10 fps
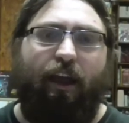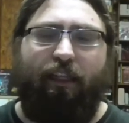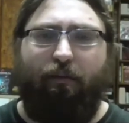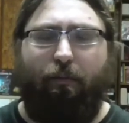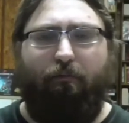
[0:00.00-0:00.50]

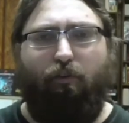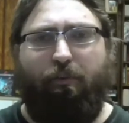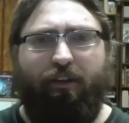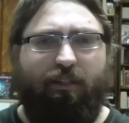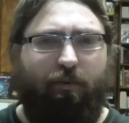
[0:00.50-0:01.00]
and they were
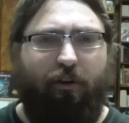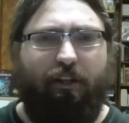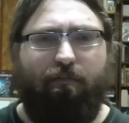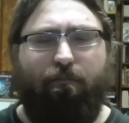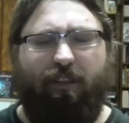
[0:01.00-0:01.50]
performing
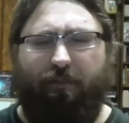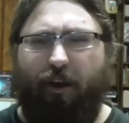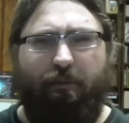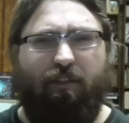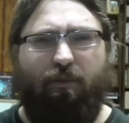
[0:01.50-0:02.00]

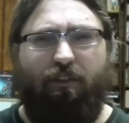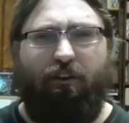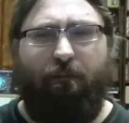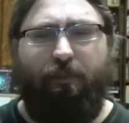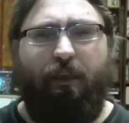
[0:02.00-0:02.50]
experiments with
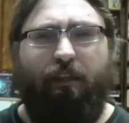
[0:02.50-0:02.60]
her.